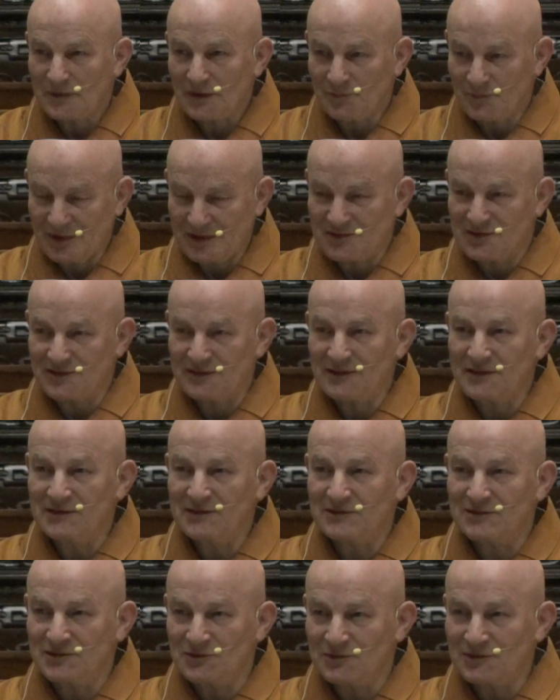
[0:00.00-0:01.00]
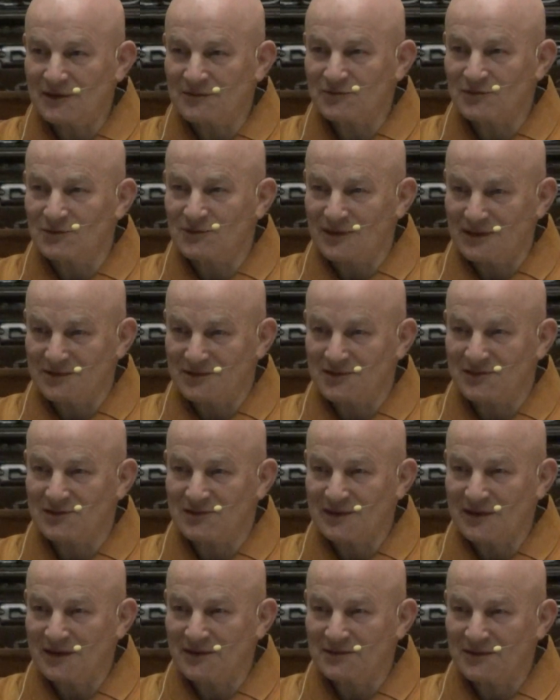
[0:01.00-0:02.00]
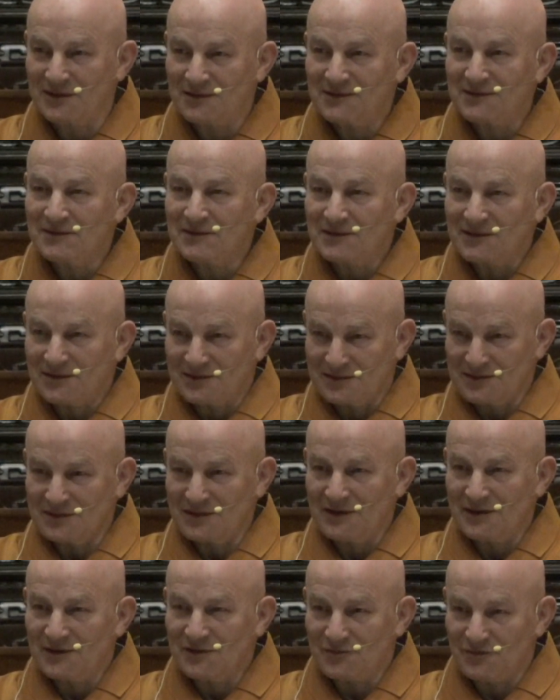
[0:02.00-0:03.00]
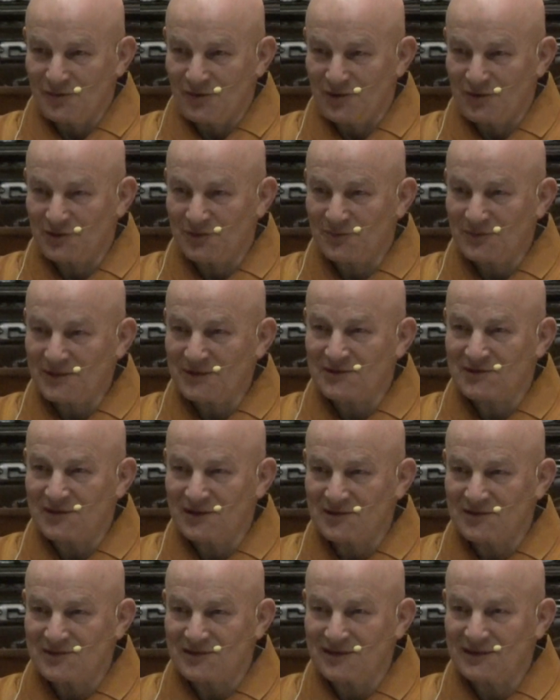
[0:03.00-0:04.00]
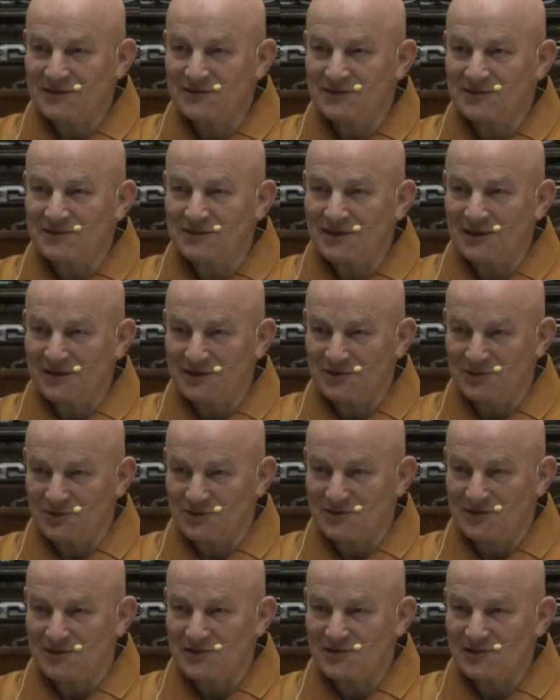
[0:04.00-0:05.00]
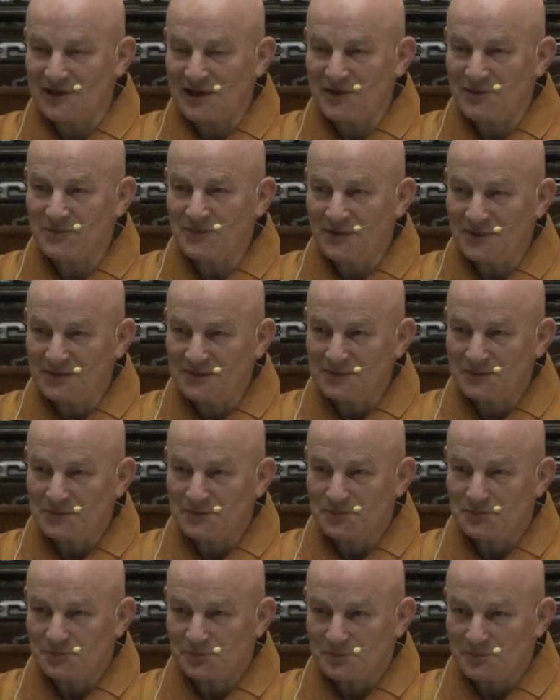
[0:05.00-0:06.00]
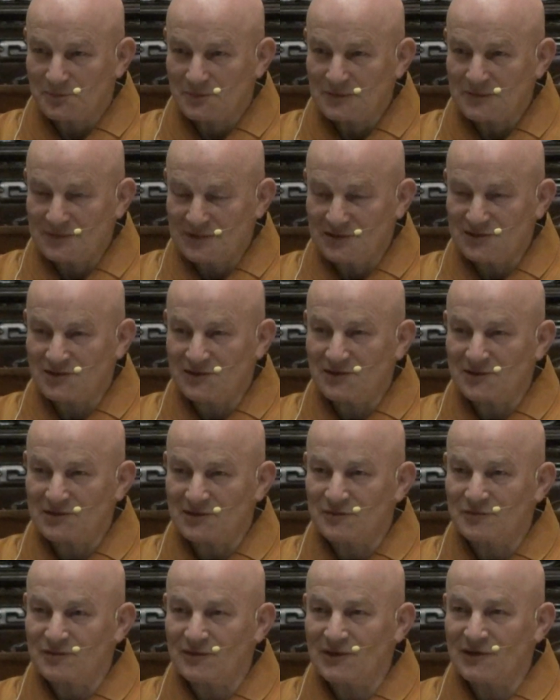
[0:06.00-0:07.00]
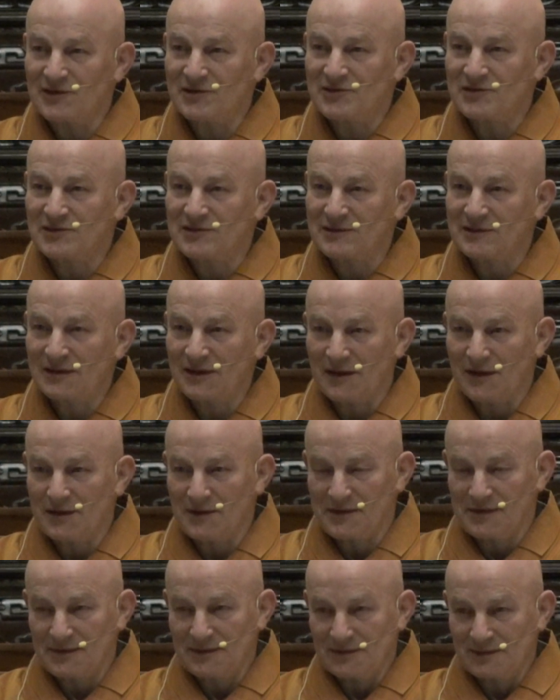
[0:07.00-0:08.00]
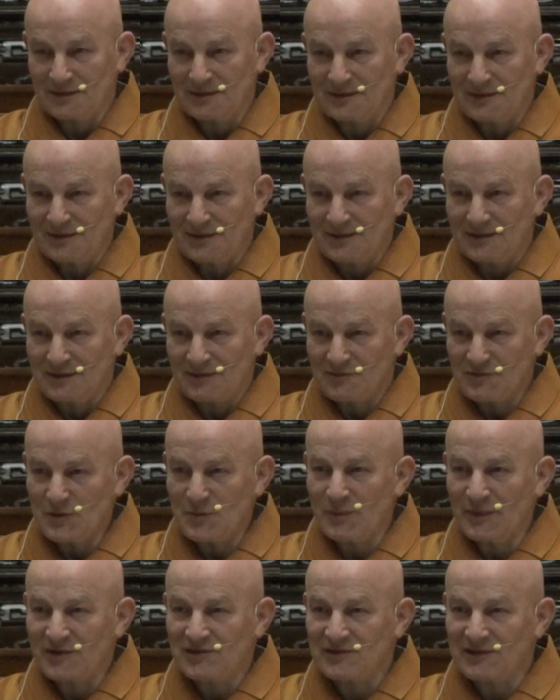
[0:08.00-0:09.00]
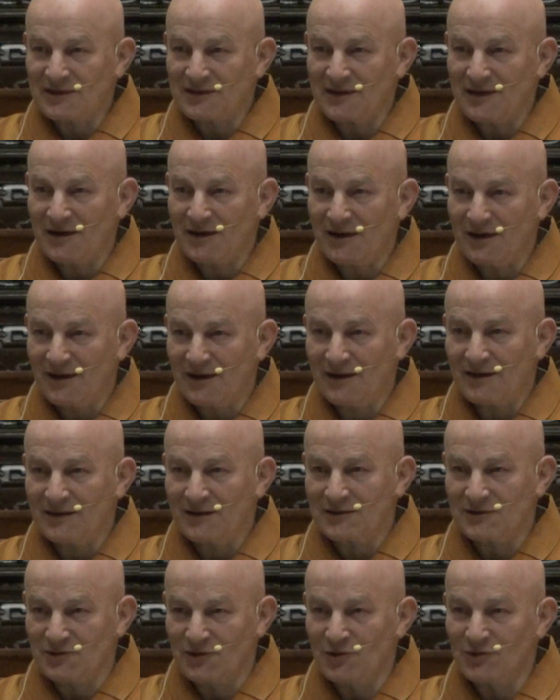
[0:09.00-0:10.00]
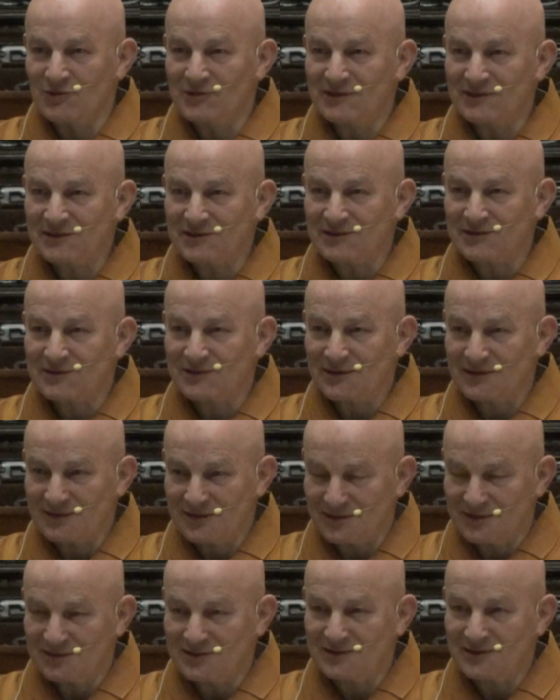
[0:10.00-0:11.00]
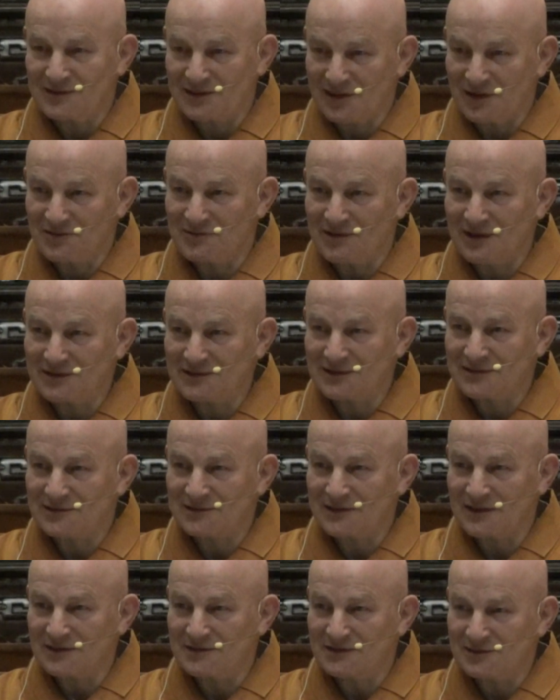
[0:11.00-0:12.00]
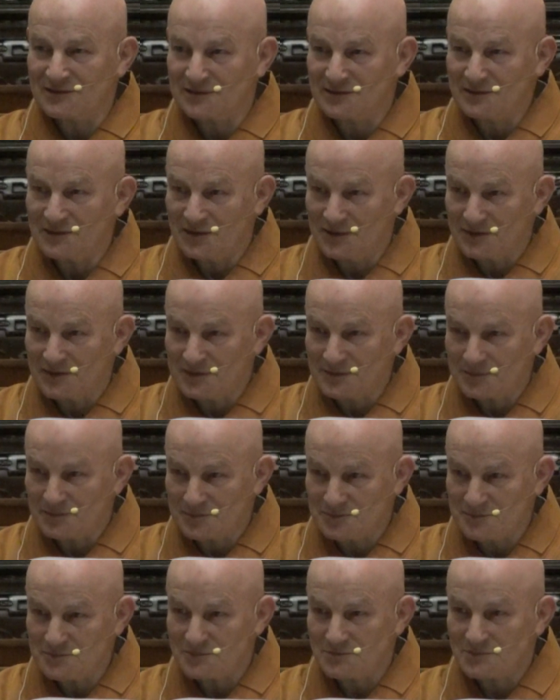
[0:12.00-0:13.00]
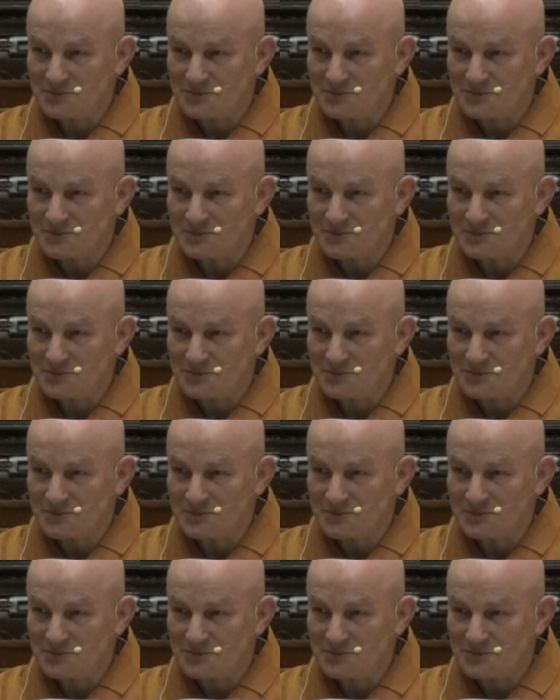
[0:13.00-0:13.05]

But still, you have to understand the form and sensation are not the same. This is the first vipassana knowledge in the Theravada tradition. Hmm?